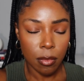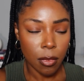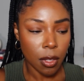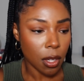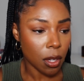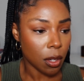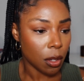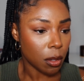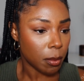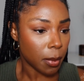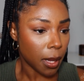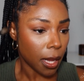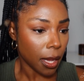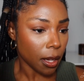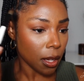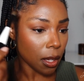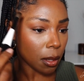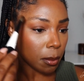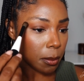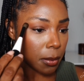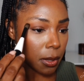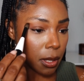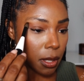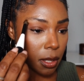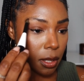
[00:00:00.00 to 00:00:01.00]
Go back
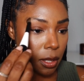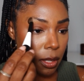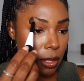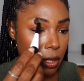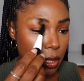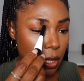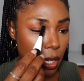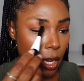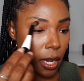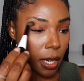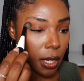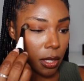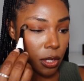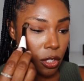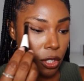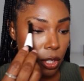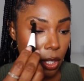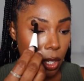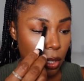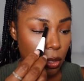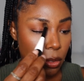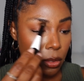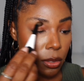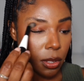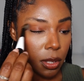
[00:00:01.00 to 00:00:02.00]
and blend this
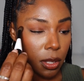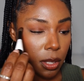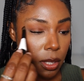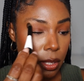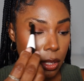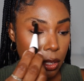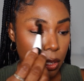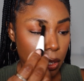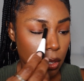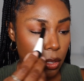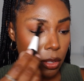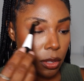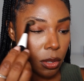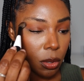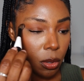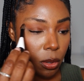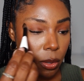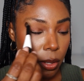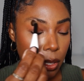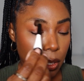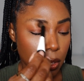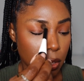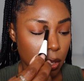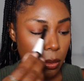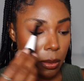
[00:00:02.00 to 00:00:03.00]
eyeshadow so it doesn't look so
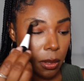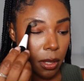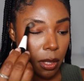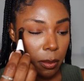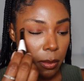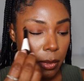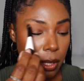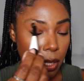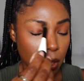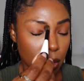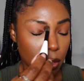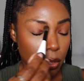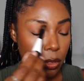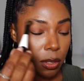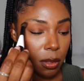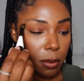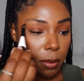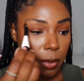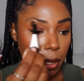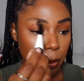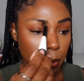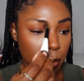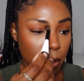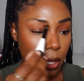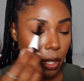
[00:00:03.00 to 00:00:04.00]
crazy when I'm like doing
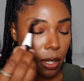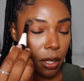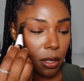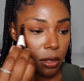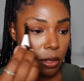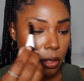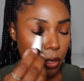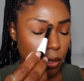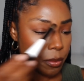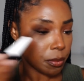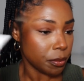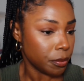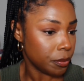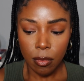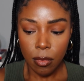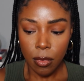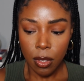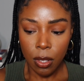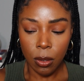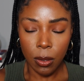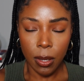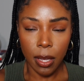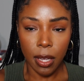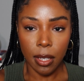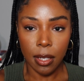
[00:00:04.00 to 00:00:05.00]
my brows.
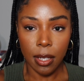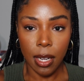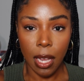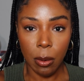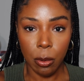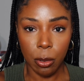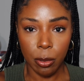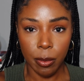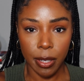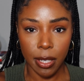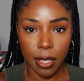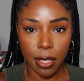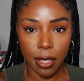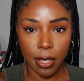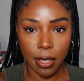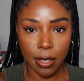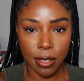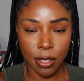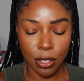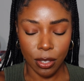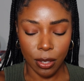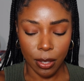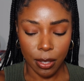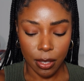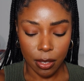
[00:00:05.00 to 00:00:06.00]
Okay, now we're ready to get
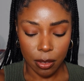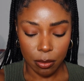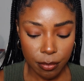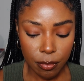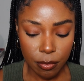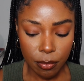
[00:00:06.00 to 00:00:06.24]
started.